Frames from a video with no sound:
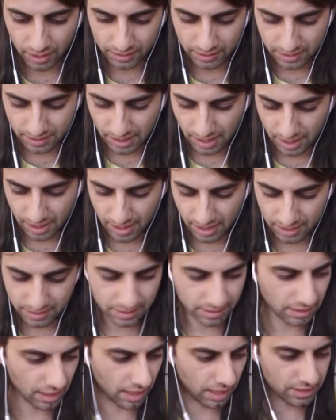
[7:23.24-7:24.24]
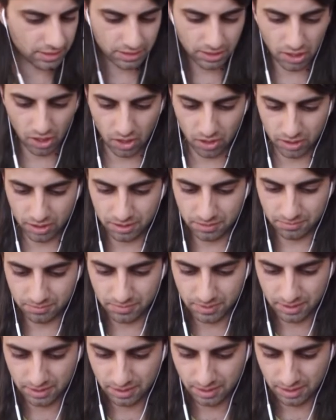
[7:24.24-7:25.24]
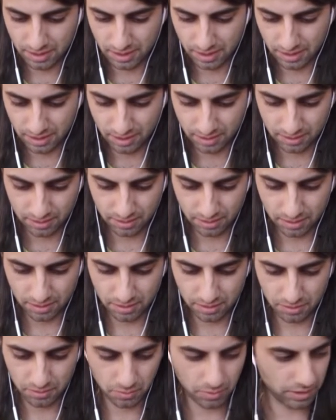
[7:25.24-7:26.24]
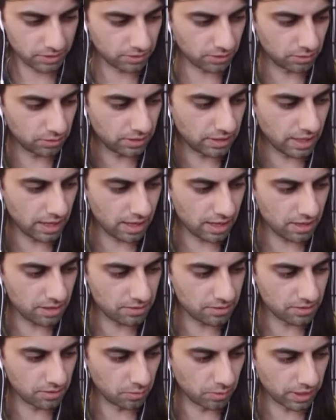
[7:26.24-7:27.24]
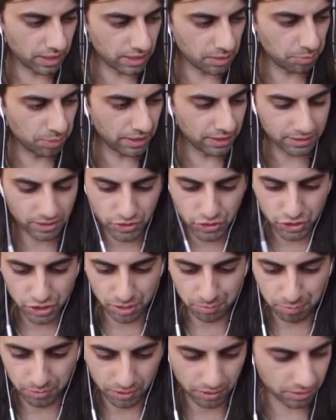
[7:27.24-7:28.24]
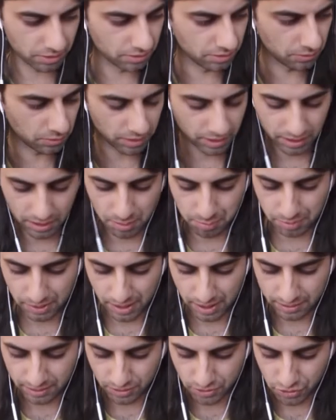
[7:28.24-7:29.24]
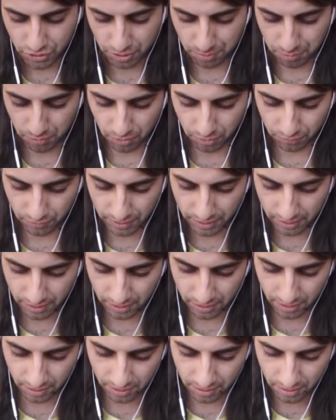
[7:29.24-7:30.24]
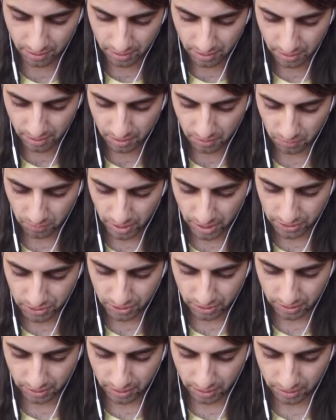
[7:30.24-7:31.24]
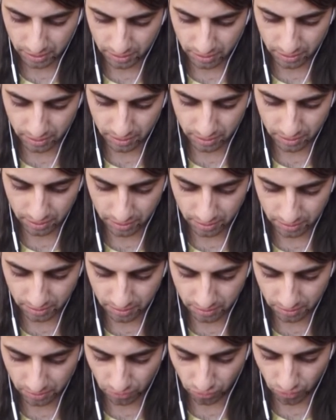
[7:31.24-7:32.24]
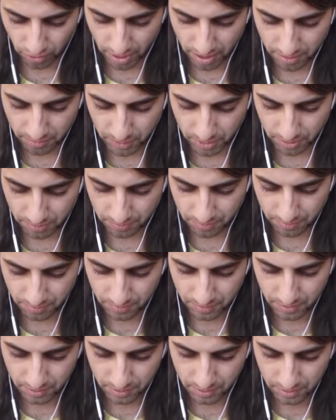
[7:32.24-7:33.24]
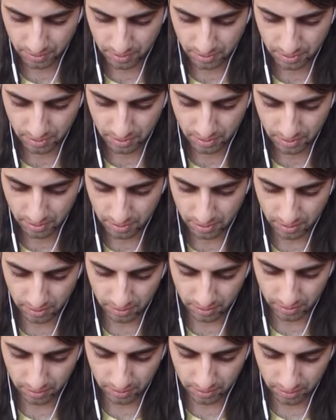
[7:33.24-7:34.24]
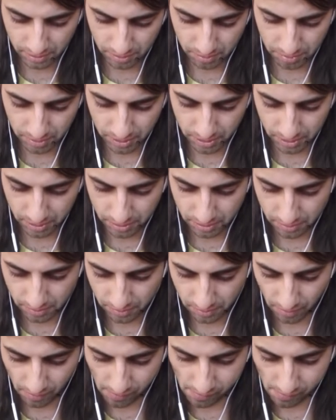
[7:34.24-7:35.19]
Alright, this guy has an Ice Golem. So we threw down... We're gonna play the Chipper. We're gonna apply the Chipper over here. We're actually gonna ram him a little bit.